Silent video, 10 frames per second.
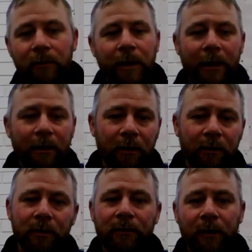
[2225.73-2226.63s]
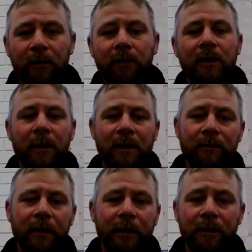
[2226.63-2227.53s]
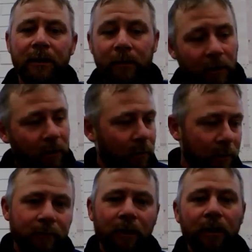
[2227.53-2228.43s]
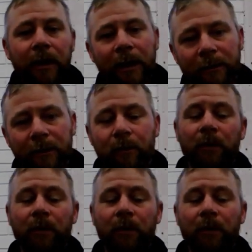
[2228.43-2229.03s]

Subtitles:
the rein like it was following its best friend. It just went, I want to follow that,